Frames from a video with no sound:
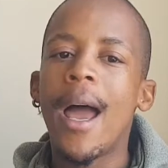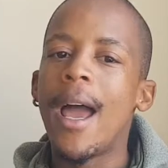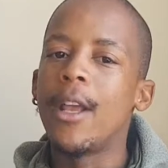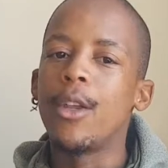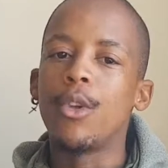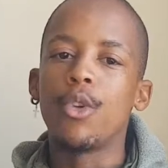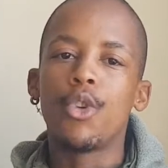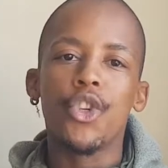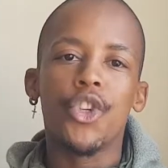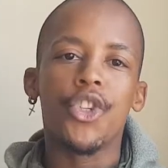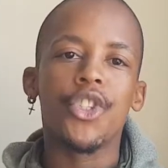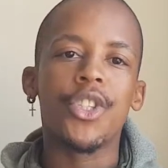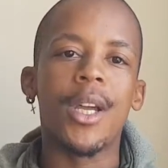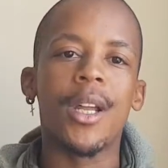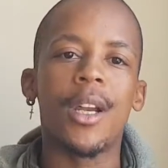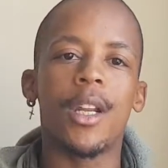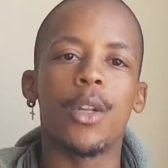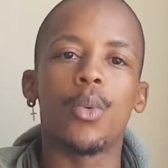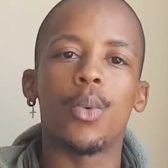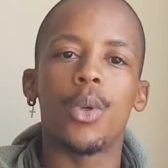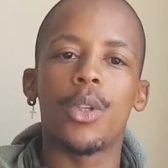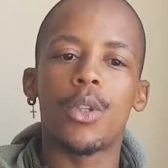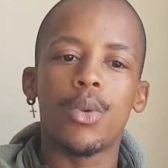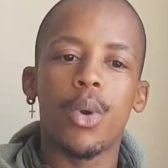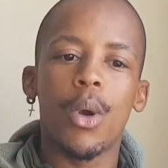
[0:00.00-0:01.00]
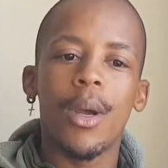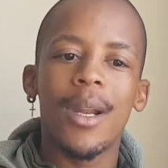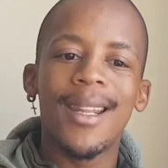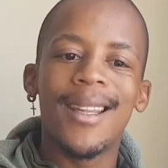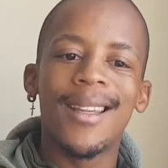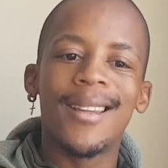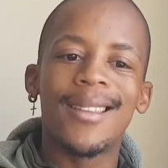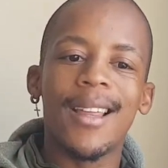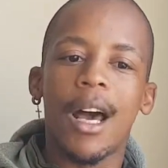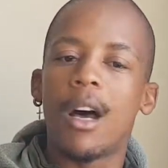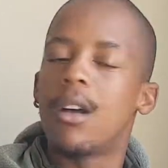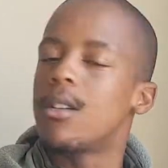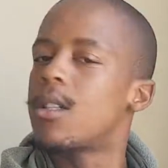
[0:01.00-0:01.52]
and you just started with
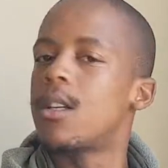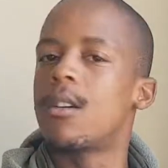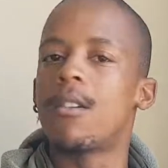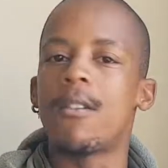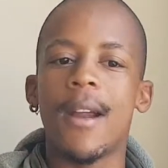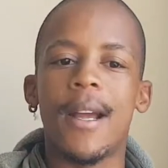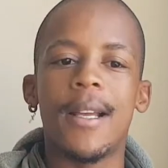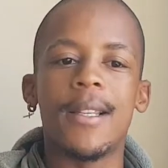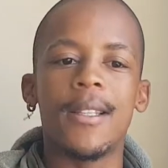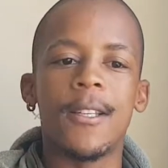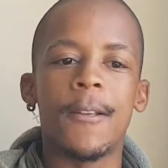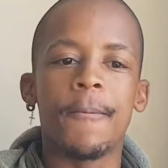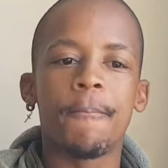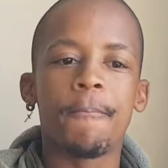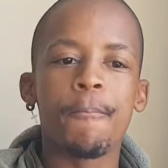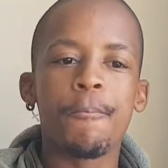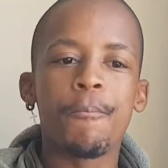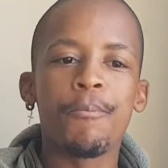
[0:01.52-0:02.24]
20,000 rands.